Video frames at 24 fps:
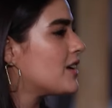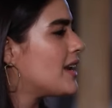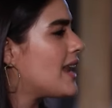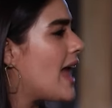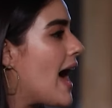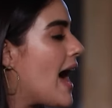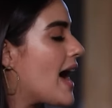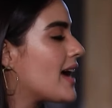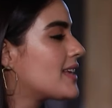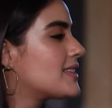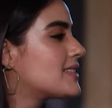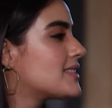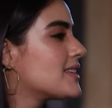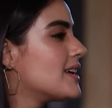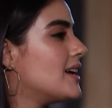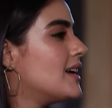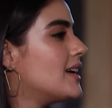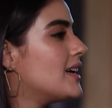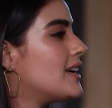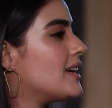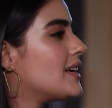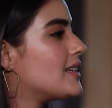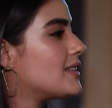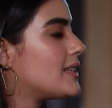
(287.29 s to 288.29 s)
relaxed
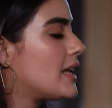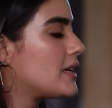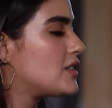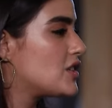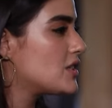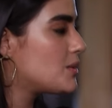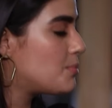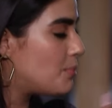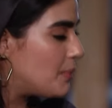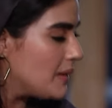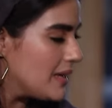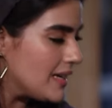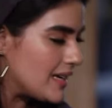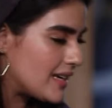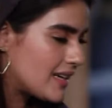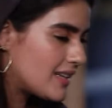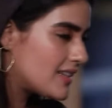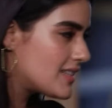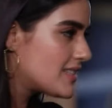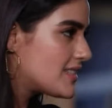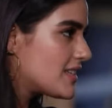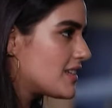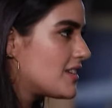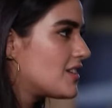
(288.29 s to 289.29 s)
that just being
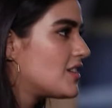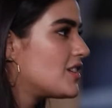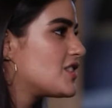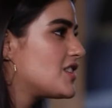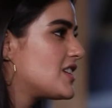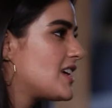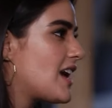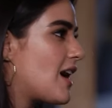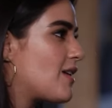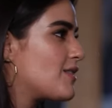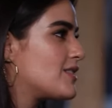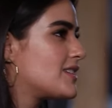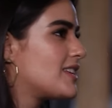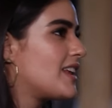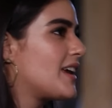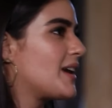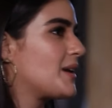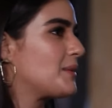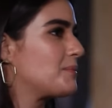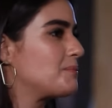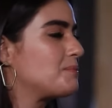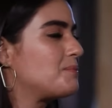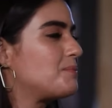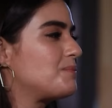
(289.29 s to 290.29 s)
in his energy I was
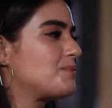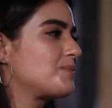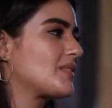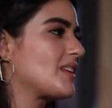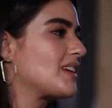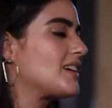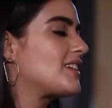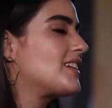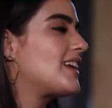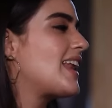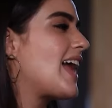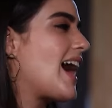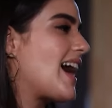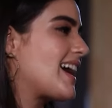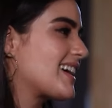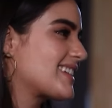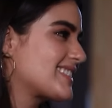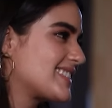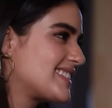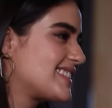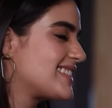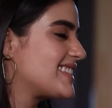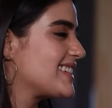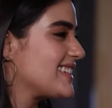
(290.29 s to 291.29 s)
like
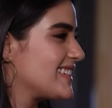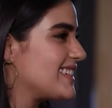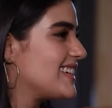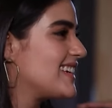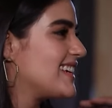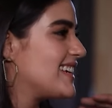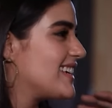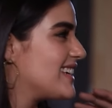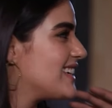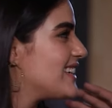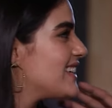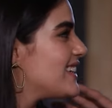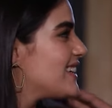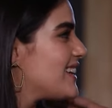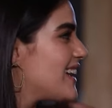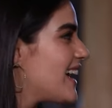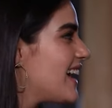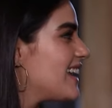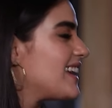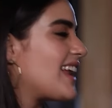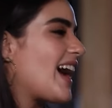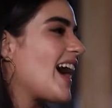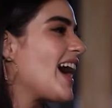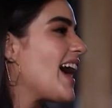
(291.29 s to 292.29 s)
relaxed,
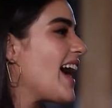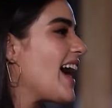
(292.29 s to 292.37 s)
and I